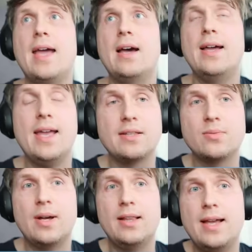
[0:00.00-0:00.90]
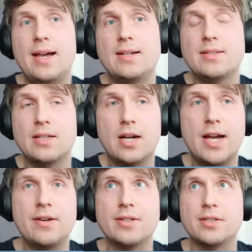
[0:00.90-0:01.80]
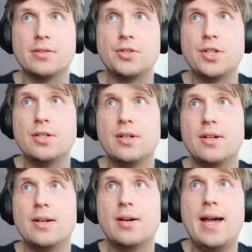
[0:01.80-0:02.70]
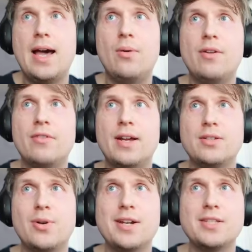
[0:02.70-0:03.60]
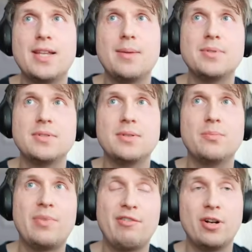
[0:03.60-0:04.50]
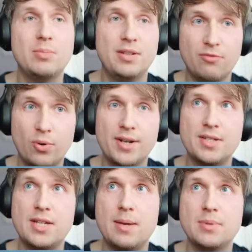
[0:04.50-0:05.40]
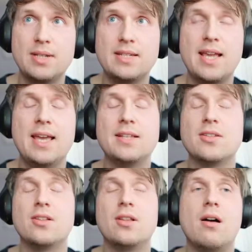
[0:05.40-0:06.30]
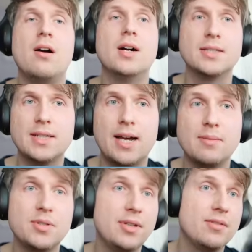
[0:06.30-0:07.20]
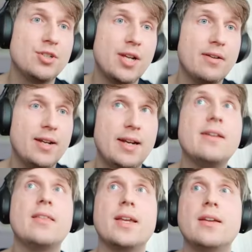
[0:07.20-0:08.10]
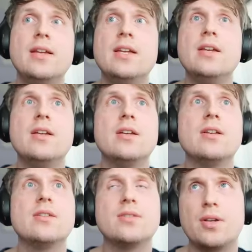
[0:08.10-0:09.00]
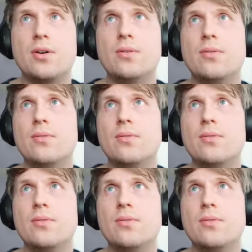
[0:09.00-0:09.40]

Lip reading: as well as high resolution. However, at 20 steps, preferably 40 steps, it takes a long time to even generate anything. So